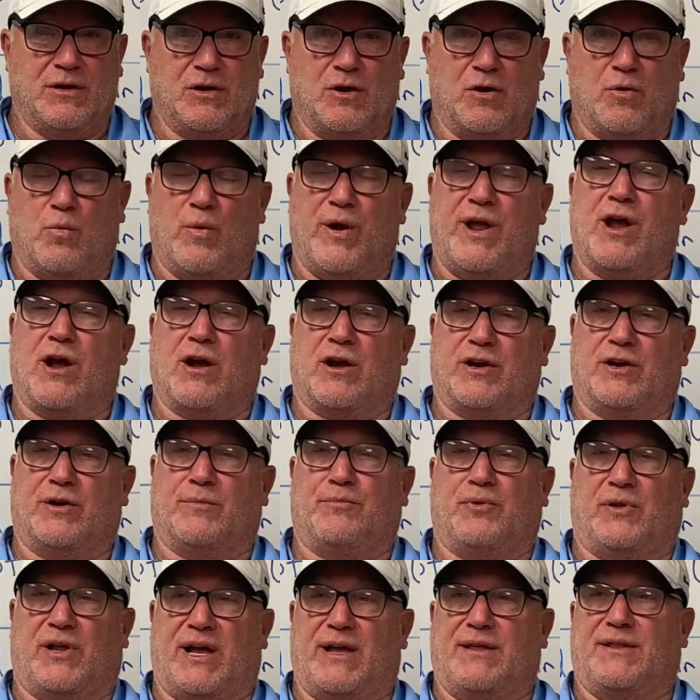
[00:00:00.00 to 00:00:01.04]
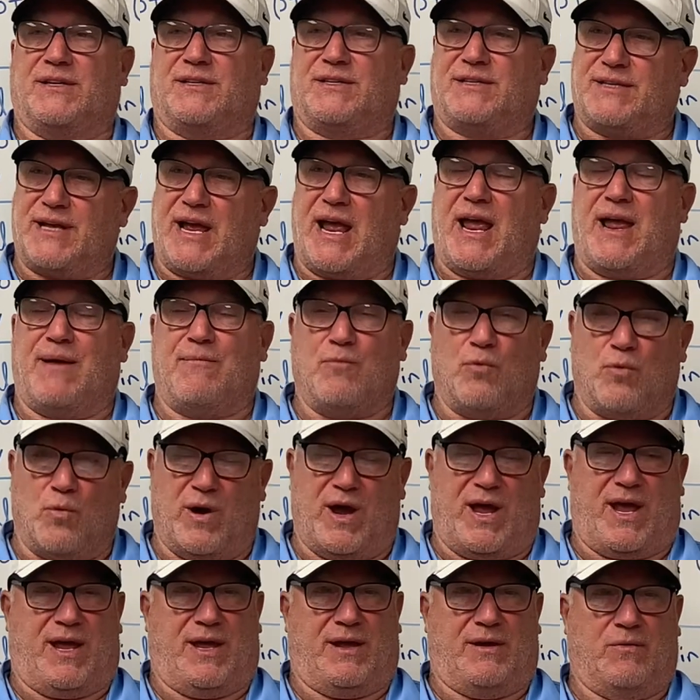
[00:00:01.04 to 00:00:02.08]
We are going to play the same
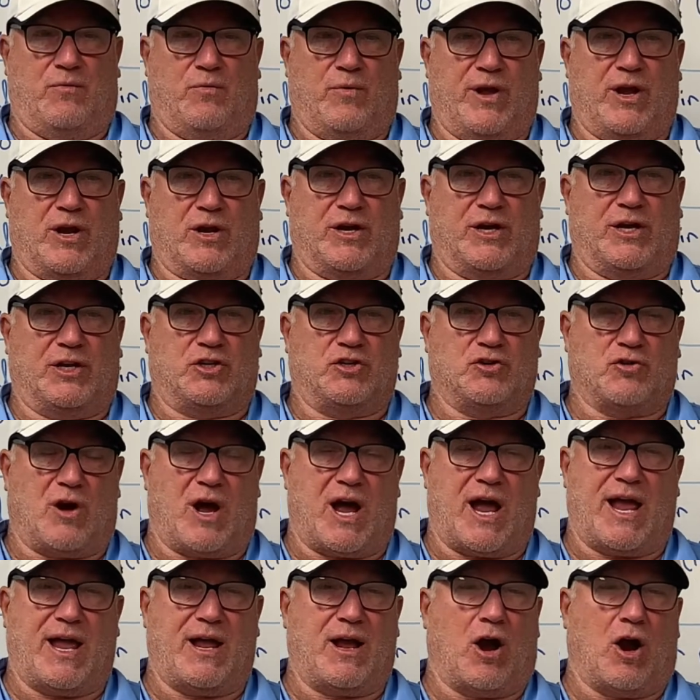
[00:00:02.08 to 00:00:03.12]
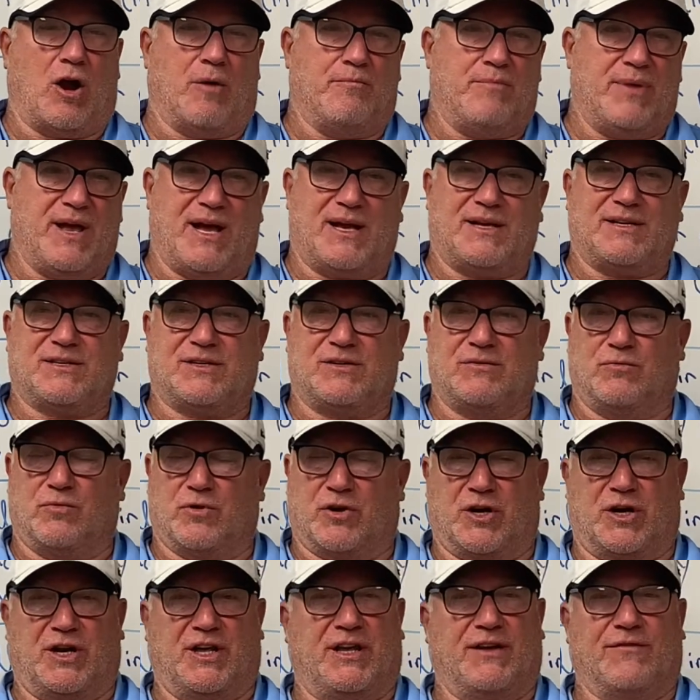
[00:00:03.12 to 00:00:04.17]
way. We are going to try our best. We're
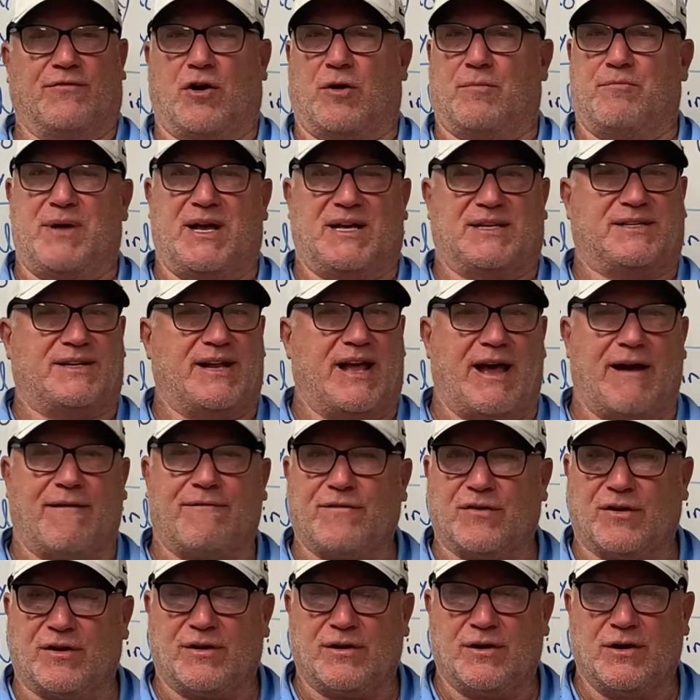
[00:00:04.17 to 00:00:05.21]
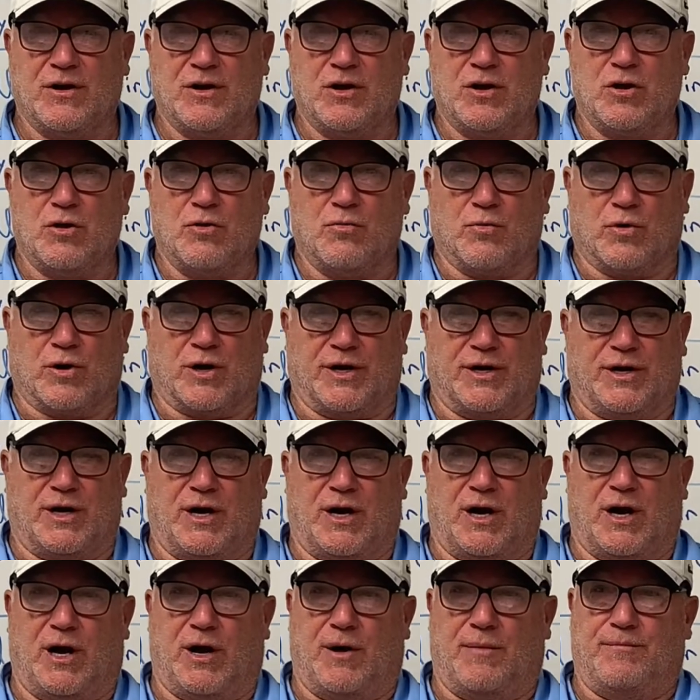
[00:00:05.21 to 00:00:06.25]
going to give our best effort. We're
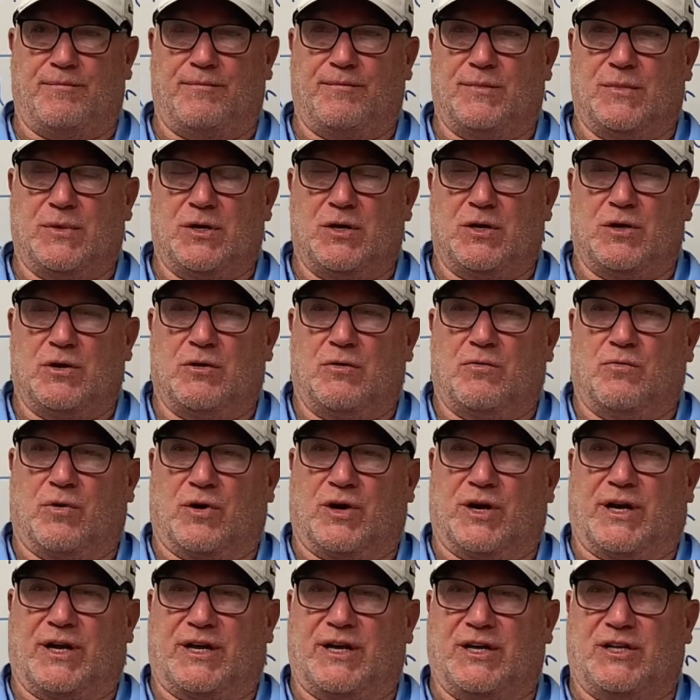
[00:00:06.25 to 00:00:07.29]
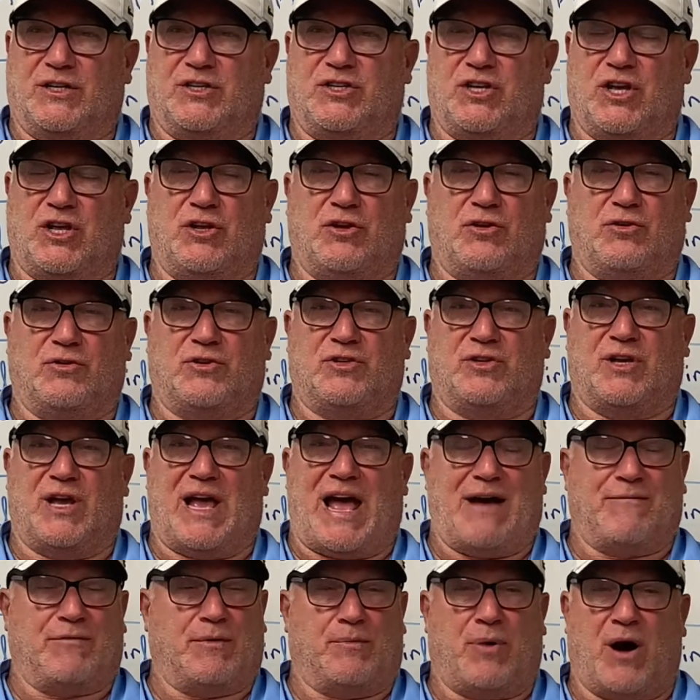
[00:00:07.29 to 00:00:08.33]
going to continue to
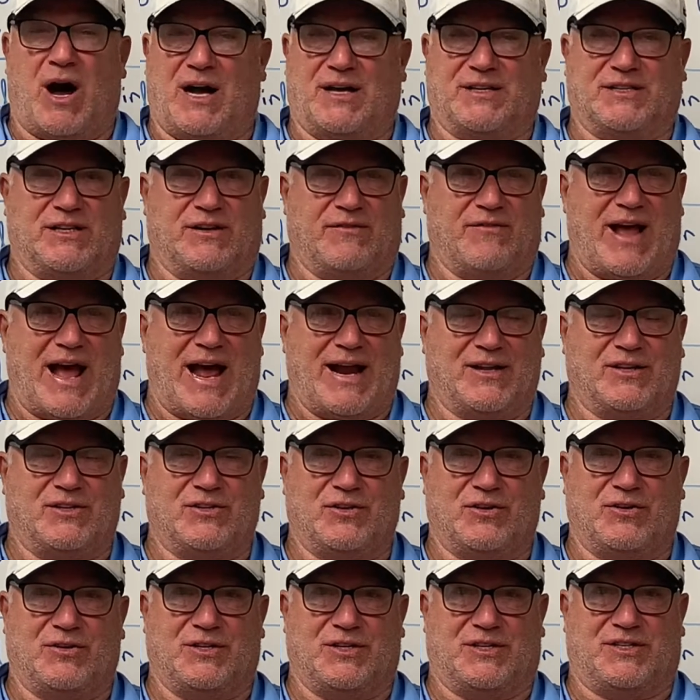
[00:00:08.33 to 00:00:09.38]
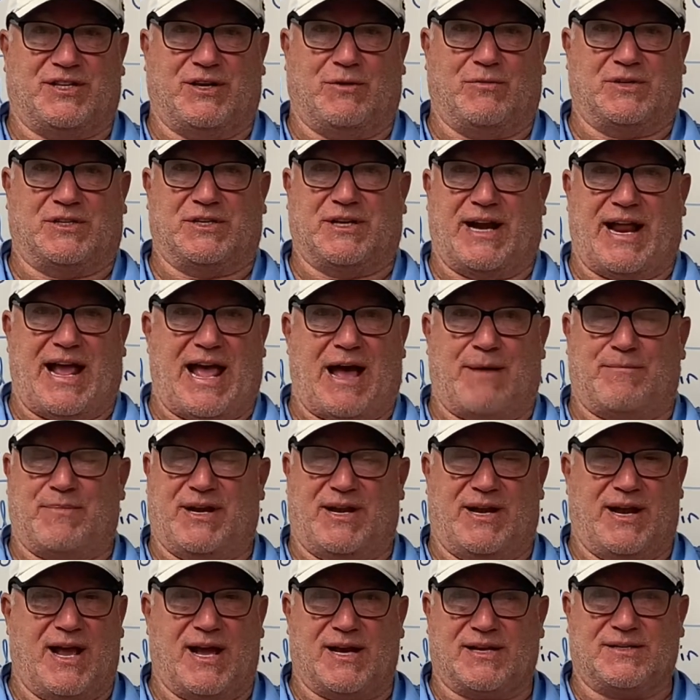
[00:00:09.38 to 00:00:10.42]
have a positive attitude to see what's going to happen
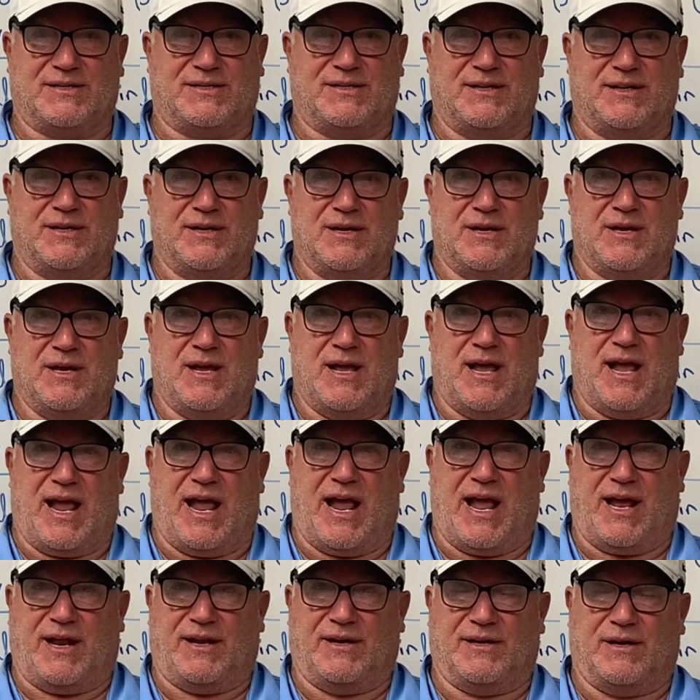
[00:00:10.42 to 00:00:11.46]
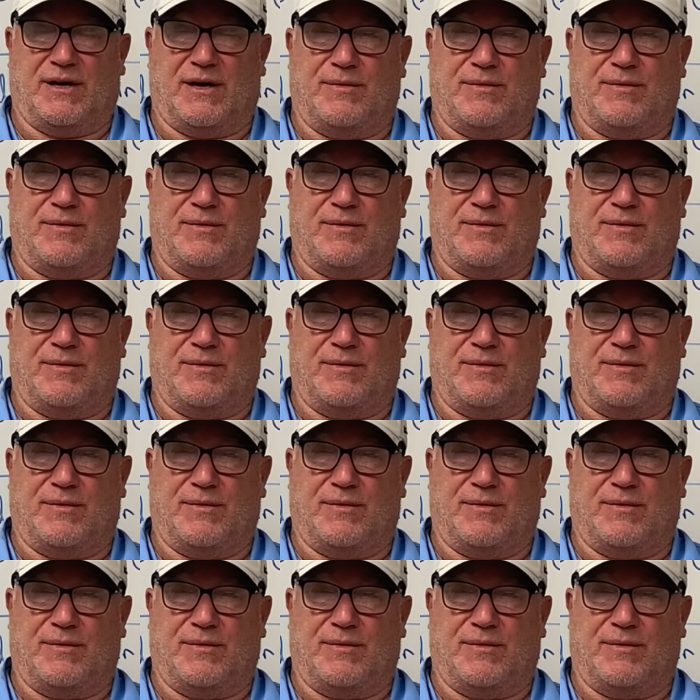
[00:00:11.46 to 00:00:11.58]
next, and